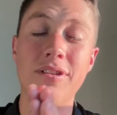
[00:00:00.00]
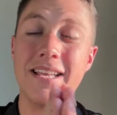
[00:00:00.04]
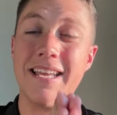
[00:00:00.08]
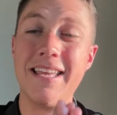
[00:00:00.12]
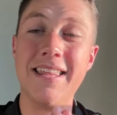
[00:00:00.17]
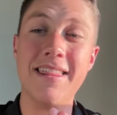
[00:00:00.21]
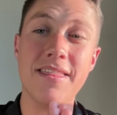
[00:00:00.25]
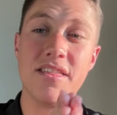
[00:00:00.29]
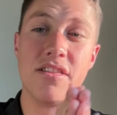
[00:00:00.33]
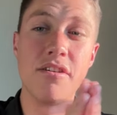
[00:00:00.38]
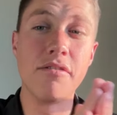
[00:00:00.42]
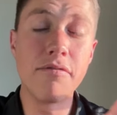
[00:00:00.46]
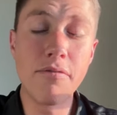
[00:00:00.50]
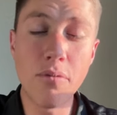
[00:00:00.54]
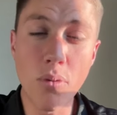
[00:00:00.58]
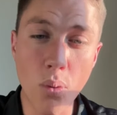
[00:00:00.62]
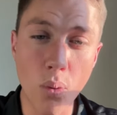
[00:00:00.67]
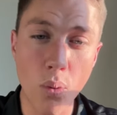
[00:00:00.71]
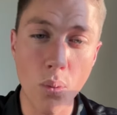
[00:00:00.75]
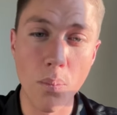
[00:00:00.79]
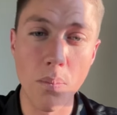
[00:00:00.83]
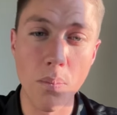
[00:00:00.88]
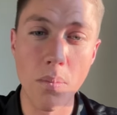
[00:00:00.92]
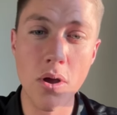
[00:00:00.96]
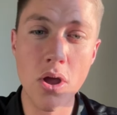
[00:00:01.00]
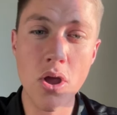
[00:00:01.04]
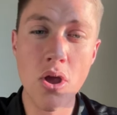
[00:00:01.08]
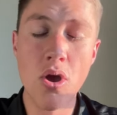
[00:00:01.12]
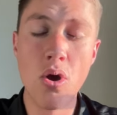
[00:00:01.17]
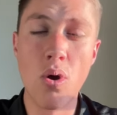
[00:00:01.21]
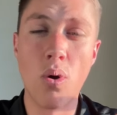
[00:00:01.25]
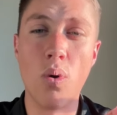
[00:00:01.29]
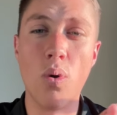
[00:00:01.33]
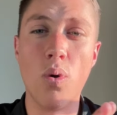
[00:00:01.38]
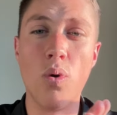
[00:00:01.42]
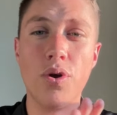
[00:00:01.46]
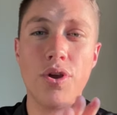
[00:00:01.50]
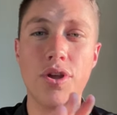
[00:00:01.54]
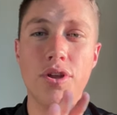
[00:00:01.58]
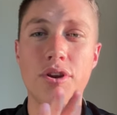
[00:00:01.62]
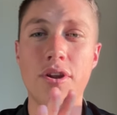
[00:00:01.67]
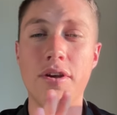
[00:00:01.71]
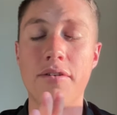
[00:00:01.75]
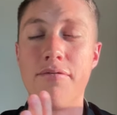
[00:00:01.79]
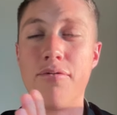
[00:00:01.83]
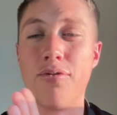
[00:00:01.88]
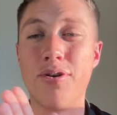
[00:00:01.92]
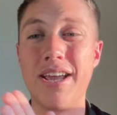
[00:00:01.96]
in the form, or
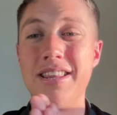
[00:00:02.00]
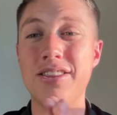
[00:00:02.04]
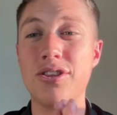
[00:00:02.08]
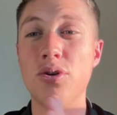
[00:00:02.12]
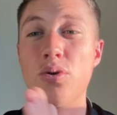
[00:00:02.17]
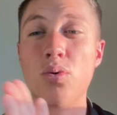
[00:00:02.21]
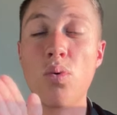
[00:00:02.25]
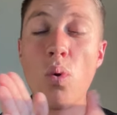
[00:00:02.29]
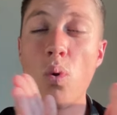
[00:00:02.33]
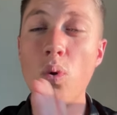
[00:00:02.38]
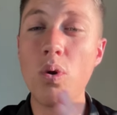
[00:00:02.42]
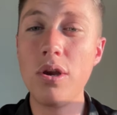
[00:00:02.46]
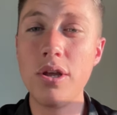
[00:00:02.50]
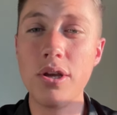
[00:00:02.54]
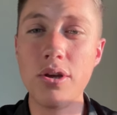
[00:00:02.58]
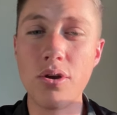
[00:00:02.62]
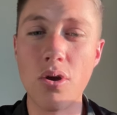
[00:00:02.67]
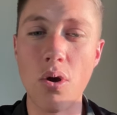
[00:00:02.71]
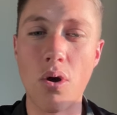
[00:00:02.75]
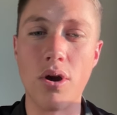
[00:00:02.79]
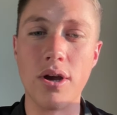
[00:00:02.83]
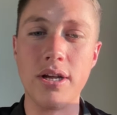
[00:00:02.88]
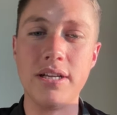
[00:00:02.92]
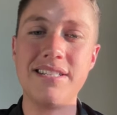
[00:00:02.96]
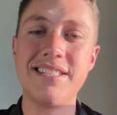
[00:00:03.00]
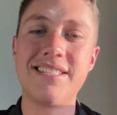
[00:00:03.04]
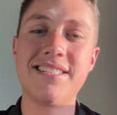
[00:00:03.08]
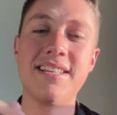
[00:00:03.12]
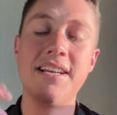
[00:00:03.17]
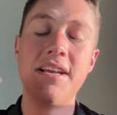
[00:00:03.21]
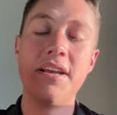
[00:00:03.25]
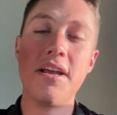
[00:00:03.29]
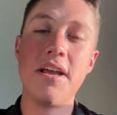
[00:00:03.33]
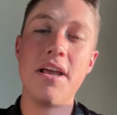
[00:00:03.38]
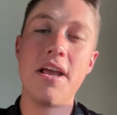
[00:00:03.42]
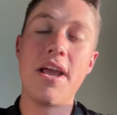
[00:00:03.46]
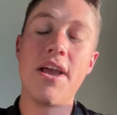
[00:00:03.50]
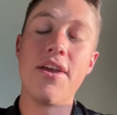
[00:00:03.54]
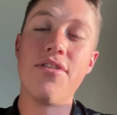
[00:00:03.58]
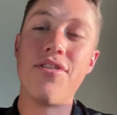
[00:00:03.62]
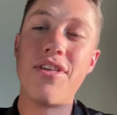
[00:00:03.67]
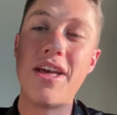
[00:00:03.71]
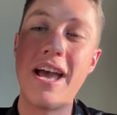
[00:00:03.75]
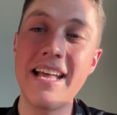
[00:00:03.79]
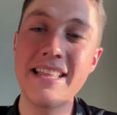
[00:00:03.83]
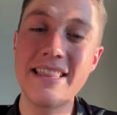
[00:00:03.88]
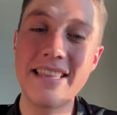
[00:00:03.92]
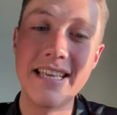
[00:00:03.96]
forget to call you guys. And
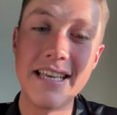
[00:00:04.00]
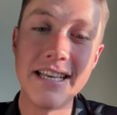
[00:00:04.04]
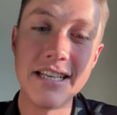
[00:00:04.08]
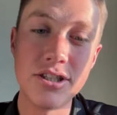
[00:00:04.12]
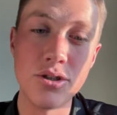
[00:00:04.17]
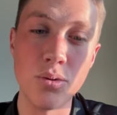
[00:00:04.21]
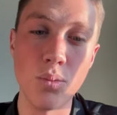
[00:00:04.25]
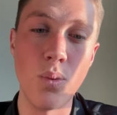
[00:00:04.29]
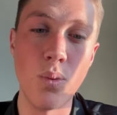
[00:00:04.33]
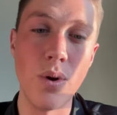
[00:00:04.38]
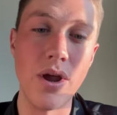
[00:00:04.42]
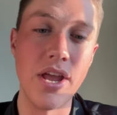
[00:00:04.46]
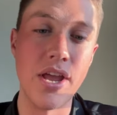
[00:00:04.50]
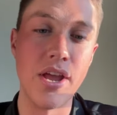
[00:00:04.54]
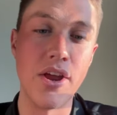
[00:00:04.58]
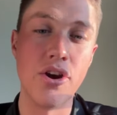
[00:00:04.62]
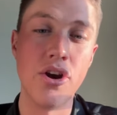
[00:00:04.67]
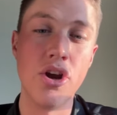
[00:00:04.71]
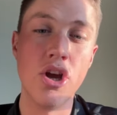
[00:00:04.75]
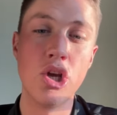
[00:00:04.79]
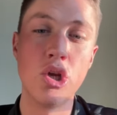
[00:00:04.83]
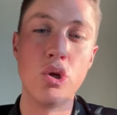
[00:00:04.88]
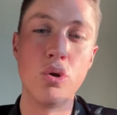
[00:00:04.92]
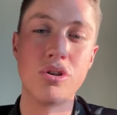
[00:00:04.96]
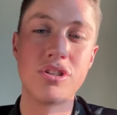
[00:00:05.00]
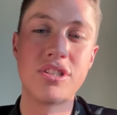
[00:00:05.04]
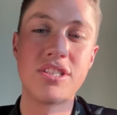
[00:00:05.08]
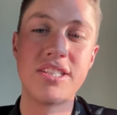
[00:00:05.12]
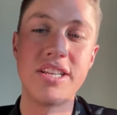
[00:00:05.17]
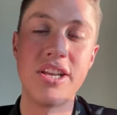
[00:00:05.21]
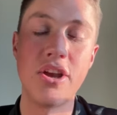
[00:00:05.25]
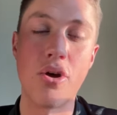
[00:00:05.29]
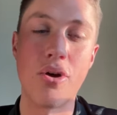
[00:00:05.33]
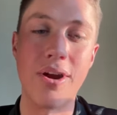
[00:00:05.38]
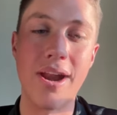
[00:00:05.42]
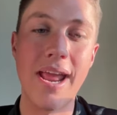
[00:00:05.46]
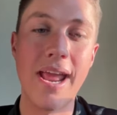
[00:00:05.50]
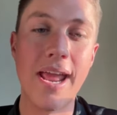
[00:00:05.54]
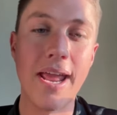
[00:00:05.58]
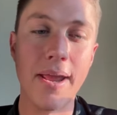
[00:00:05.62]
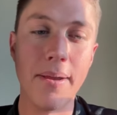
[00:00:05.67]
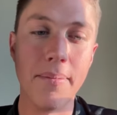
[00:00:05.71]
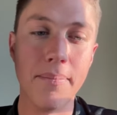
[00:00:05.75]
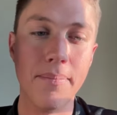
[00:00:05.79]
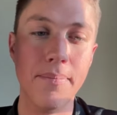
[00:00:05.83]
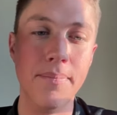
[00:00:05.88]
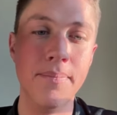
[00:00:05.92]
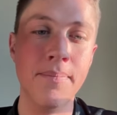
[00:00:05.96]
that is where your
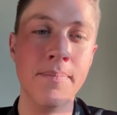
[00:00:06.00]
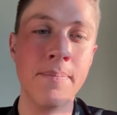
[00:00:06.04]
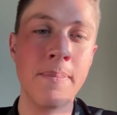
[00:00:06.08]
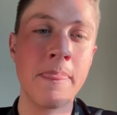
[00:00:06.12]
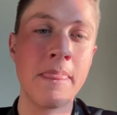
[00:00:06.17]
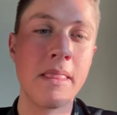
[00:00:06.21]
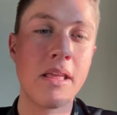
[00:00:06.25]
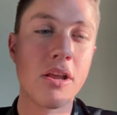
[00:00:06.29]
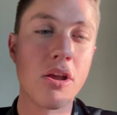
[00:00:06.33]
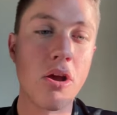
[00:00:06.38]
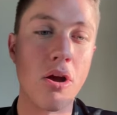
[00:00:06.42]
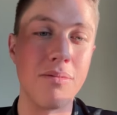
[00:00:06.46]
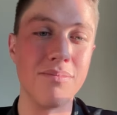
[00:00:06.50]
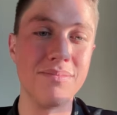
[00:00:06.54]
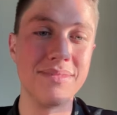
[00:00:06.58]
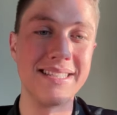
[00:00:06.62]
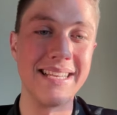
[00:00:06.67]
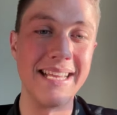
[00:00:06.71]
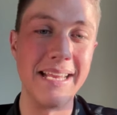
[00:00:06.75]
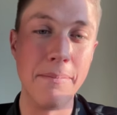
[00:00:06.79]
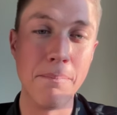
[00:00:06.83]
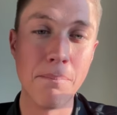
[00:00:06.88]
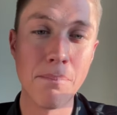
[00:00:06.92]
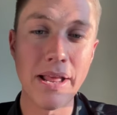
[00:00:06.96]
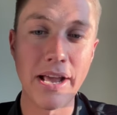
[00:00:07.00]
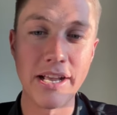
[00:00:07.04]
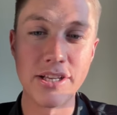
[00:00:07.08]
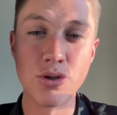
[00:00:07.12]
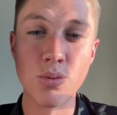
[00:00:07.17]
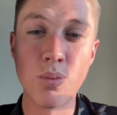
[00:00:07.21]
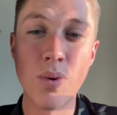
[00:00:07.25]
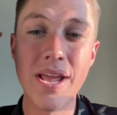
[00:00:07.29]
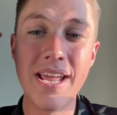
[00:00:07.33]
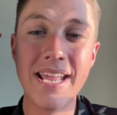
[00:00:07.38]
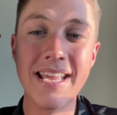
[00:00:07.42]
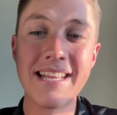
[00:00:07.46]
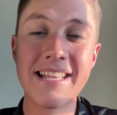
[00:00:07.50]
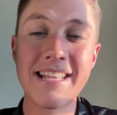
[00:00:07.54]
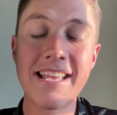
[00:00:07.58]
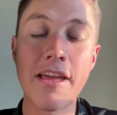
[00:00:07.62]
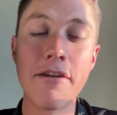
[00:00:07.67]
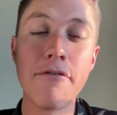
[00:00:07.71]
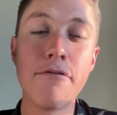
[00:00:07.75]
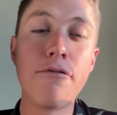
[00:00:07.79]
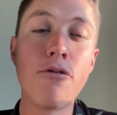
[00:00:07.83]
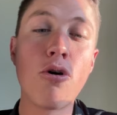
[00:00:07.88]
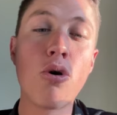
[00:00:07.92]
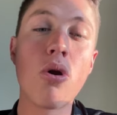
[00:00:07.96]
CRM comes in place, where it can
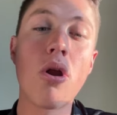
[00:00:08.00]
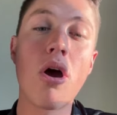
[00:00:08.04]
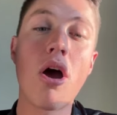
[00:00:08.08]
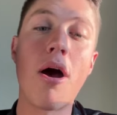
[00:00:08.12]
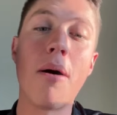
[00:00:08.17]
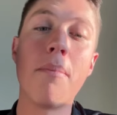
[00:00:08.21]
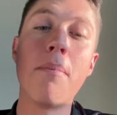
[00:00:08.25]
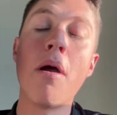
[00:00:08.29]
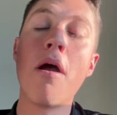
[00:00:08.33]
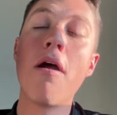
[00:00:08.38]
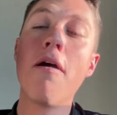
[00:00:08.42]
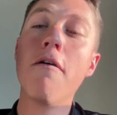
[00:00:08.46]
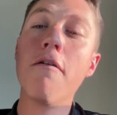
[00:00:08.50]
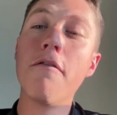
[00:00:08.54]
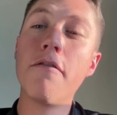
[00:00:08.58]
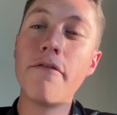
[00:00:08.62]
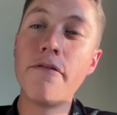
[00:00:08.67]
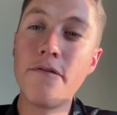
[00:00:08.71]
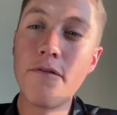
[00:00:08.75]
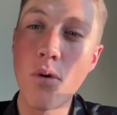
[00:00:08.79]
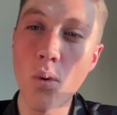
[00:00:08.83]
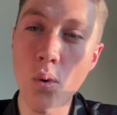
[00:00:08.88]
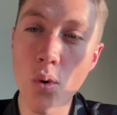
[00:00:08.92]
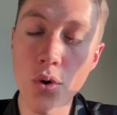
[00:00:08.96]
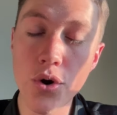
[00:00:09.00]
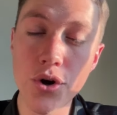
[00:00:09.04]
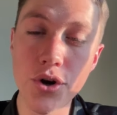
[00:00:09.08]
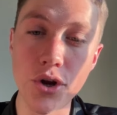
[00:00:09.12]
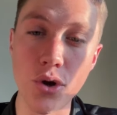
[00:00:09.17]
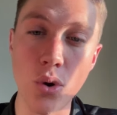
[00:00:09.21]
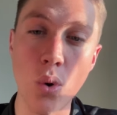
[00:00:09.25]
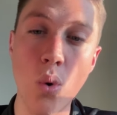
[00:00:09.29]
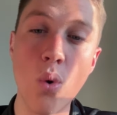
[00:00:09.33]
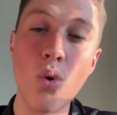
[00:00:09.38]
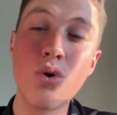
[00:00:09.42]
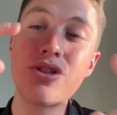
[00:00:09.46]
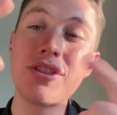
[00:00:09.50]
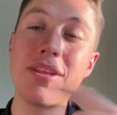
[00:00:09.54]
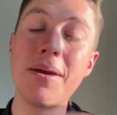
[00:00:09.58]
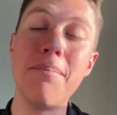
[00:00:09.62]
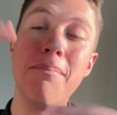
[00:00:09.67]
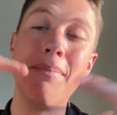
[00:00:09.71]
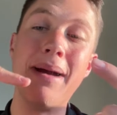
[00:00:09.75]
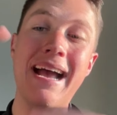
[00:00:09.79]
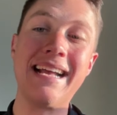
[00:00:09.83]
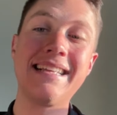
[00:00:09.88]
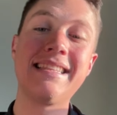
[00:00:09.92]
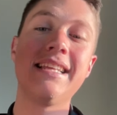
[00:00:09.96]
follow up for you
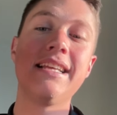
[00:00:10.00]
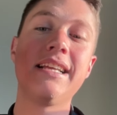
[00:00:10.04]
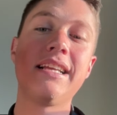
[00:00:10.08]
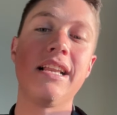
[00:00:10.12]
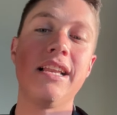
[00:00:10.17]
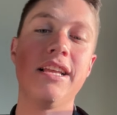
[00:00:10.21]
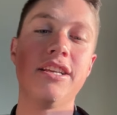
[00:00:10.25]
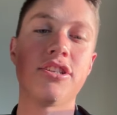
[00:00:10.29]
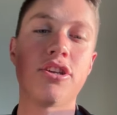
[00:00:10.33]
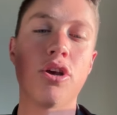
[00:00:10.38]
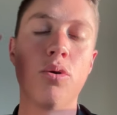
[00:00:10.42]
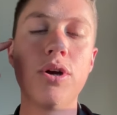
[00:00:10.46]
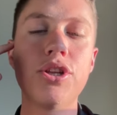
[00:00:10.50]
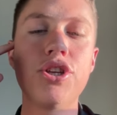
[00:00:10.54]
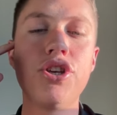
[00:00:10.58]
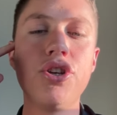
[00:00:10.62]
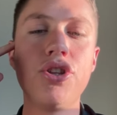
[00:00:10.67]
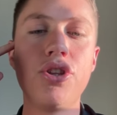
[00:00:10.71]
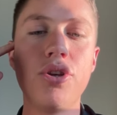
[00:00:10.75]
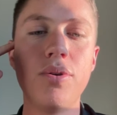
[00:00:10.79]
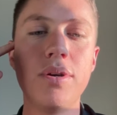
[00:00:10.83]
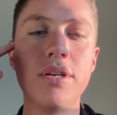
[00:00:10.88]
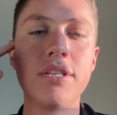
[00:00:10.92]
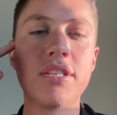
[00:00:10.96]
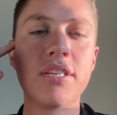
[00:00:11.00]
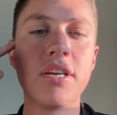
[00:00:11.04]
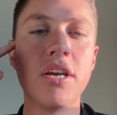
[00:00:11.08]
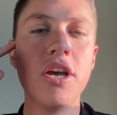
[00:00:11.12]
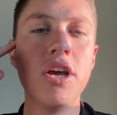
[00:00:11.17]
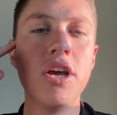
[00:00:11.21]
automatically. So what you do is